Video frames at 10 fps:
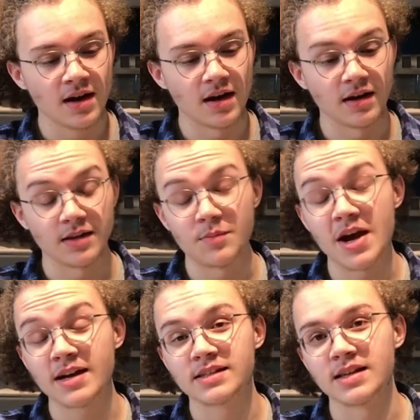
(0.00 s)
The
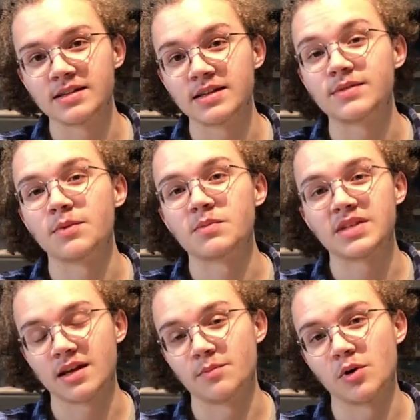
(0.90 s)
back says it's from
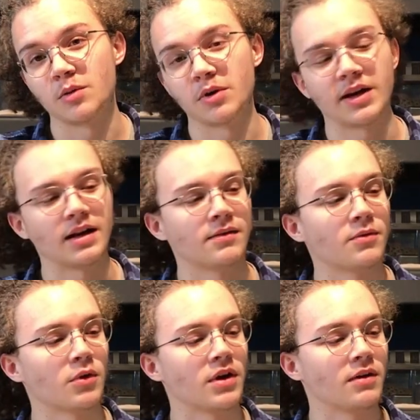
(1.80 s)
Santa Barbara,
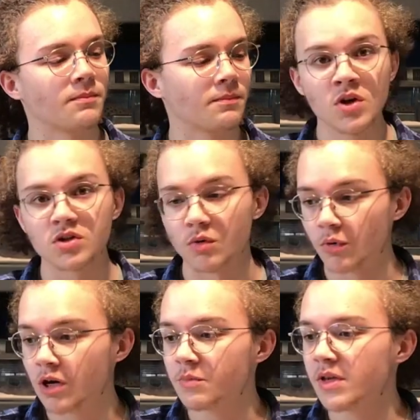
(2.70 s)
California. So we're
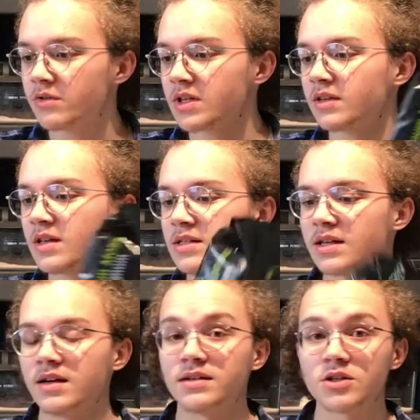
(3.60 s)
going to be using this
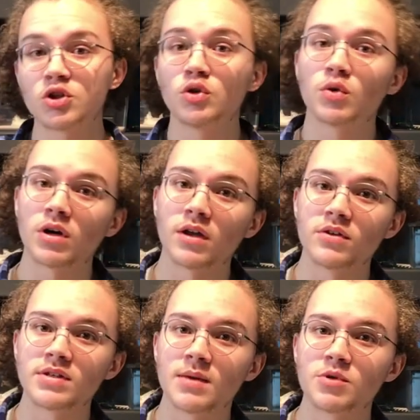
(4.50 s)
in addition to our other
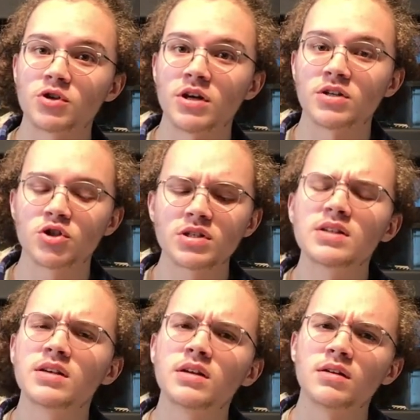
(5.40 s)
substrates just
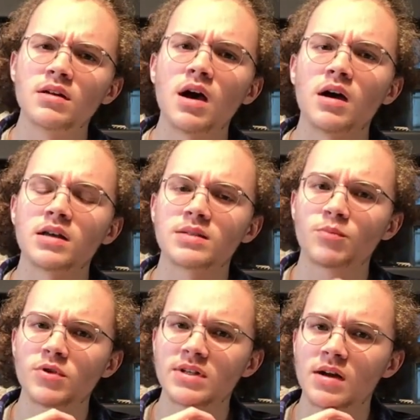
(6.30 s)
to
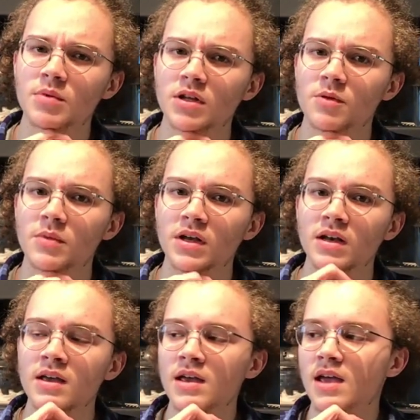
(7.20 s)
spruce it up a little bit
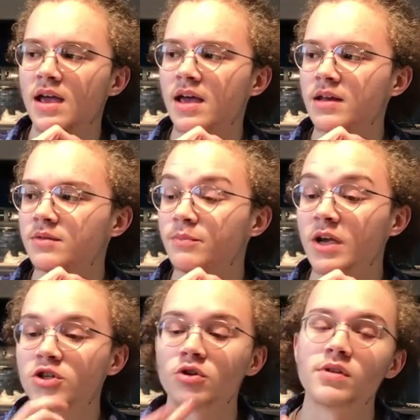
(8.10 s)
and
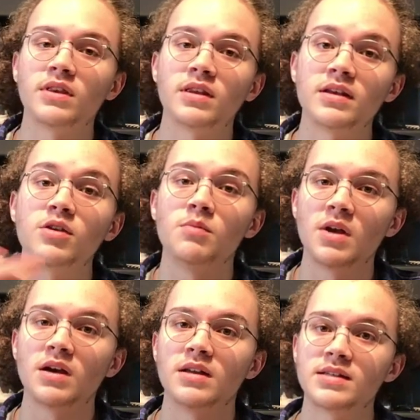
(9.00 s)
make sure that the
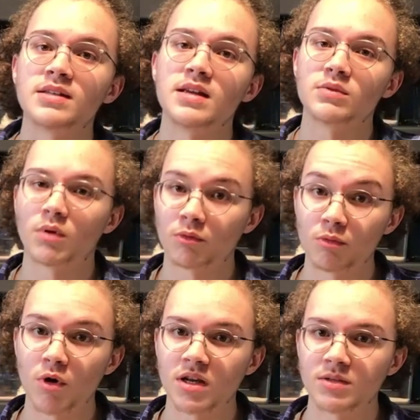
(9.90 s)
humidity stays where we
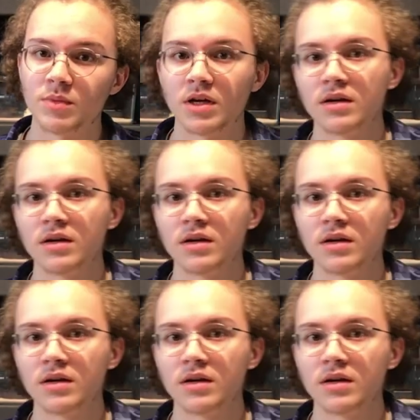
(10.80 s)
want it to be.